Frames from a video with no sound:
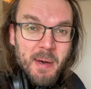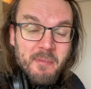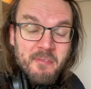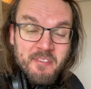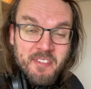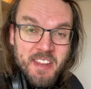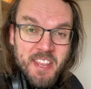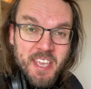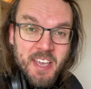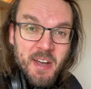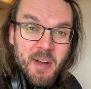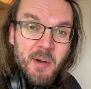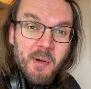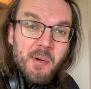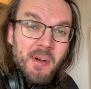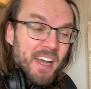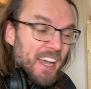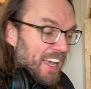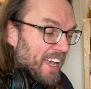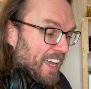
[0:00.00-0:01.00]

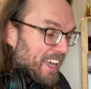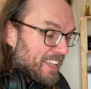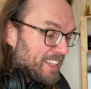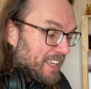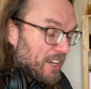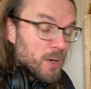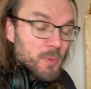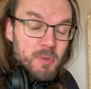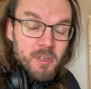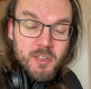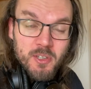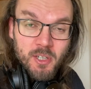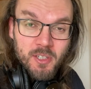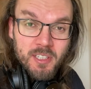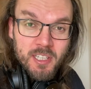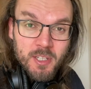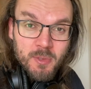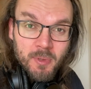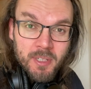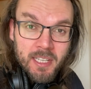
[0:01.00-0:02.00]
video, and I hope you enjoyed
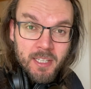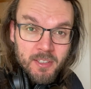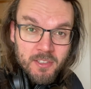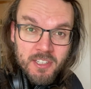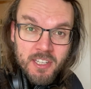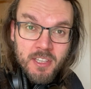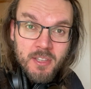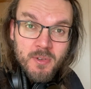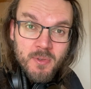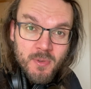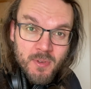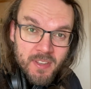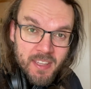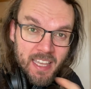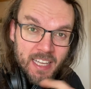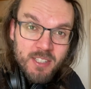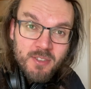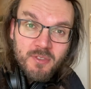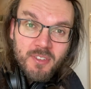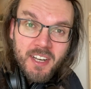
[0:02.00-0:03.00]
this one. I'll see you
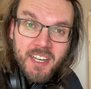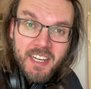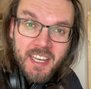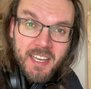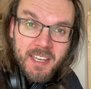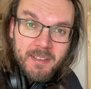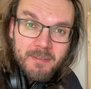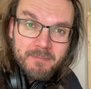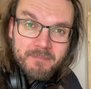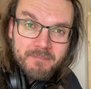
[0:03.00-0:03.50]
next Friday.